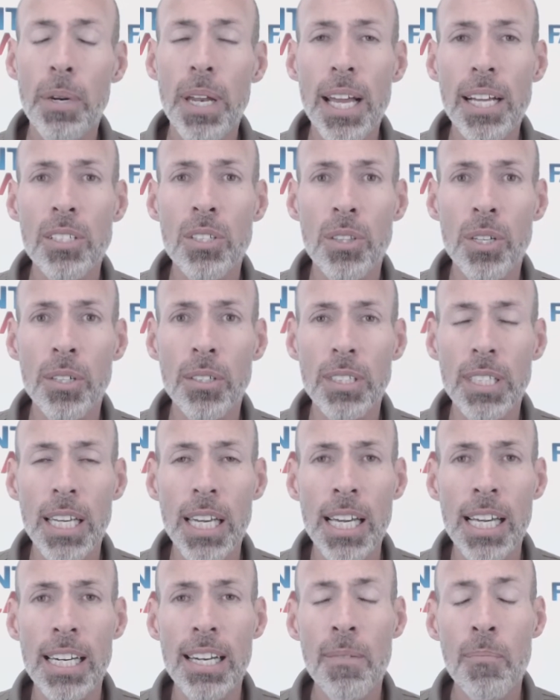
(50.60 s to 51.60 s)
number today is
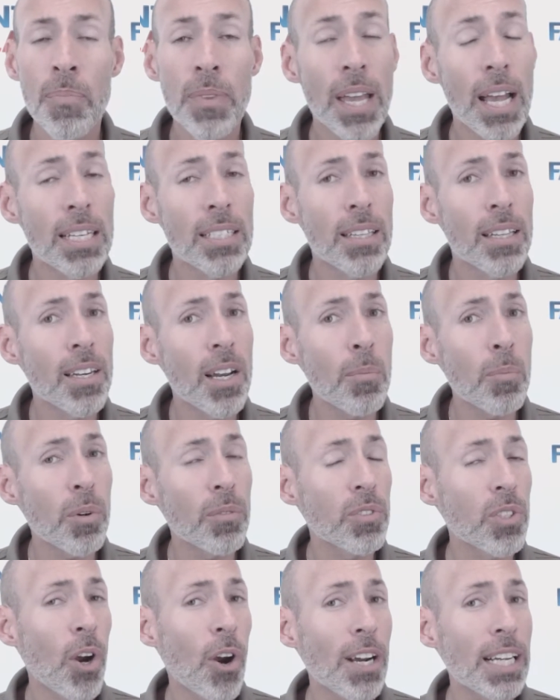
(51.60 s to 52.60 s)
13, as in the number
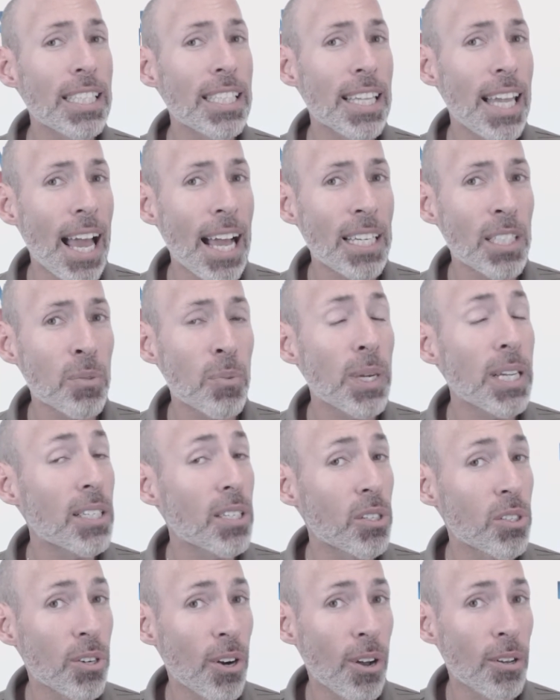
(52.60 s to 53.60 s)
of targets last week
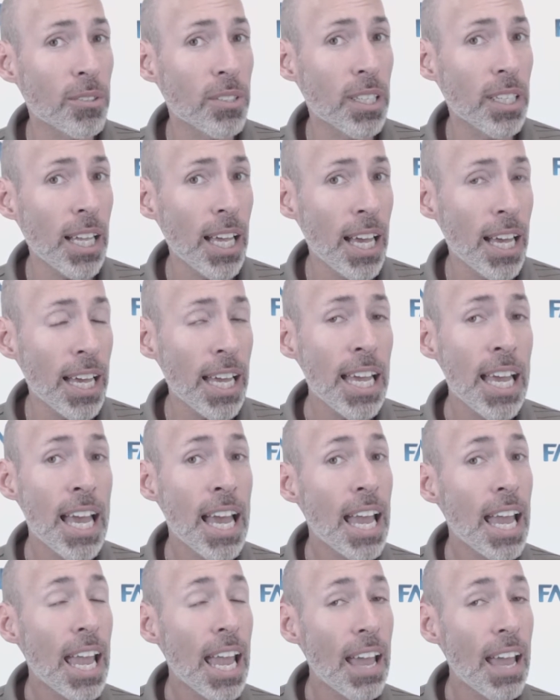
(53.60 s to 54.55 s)
to Charles Clay,